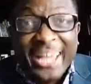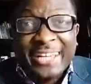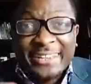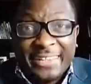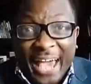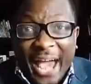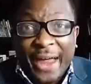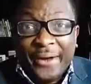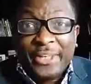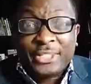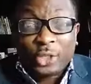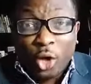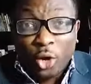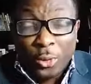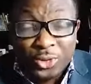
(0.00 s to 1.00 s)
There is
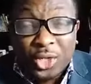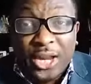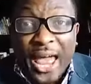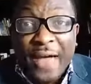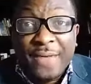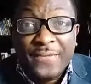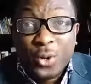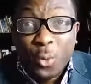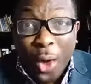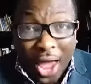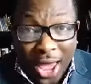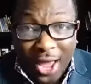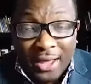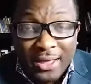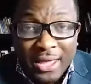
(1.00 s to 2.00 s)
corruption
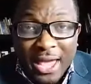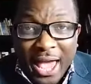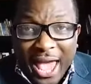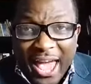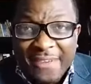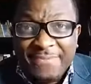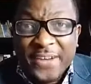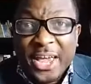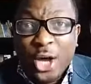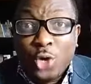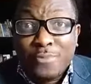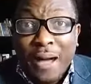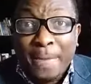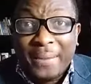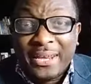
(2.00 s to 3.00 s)
everywhere. Every
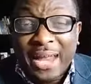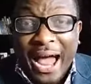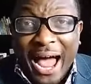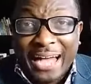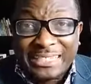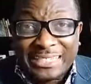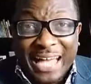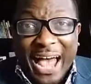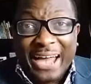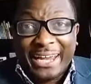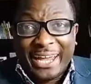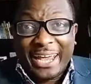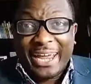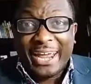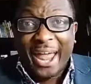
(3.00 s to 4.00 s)
human being has an
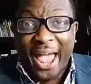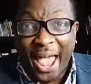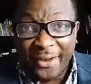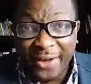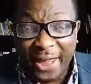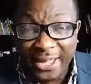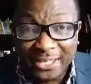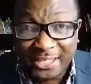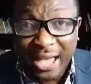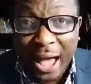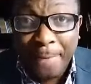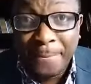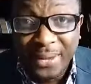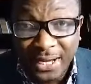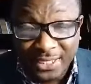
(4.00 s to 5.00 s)
inherent
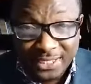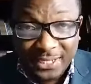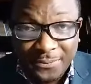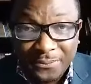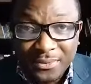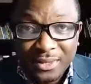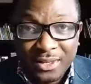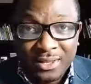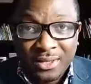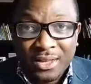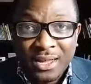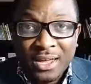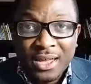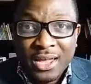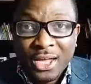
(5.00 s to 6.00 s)
ability
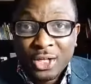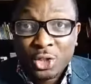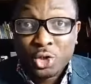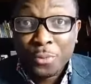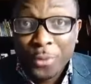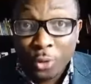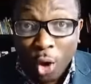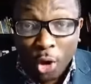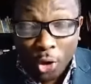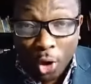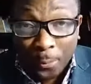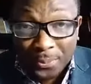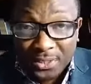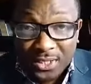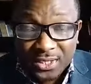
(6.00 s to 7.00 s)
to be
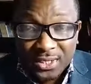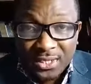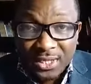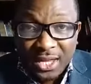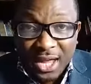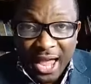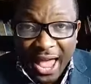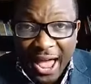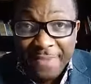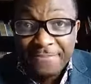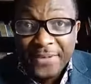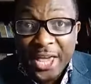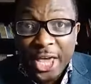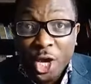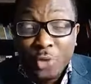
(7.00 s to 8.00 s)
corrupt.
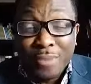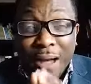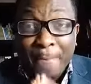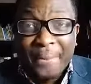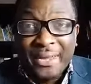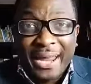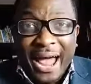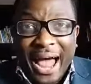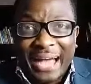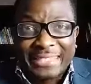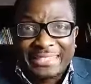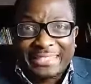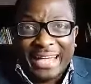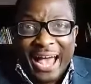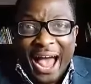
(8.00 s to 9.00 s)
Every human being
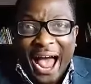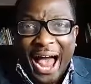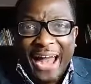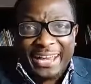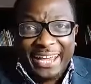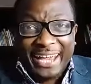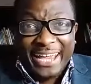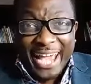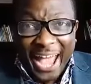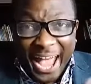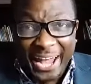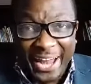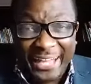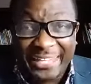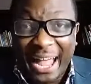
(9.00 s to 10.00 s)
has an
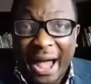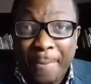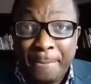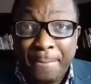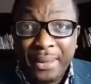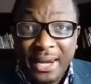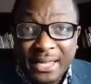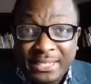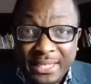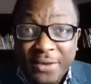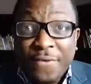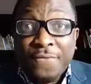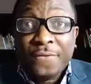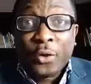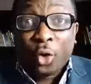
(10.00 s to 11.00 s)
inherent ability
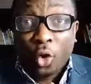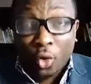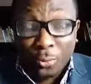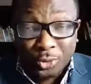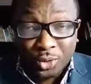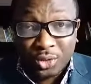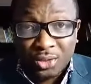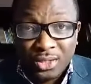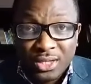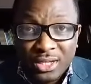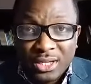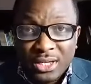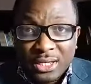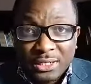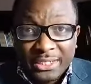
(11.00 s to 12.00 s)
for corruption.
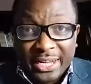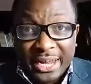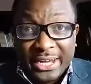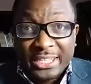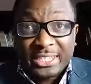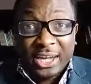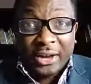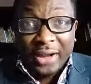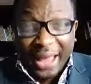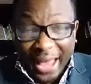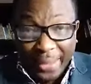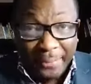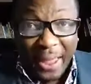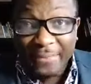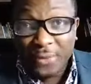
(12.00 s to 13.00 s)
There is
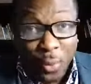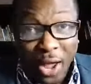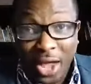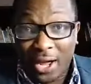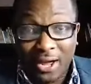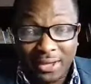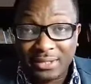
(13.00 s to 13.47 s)
crime everywhere.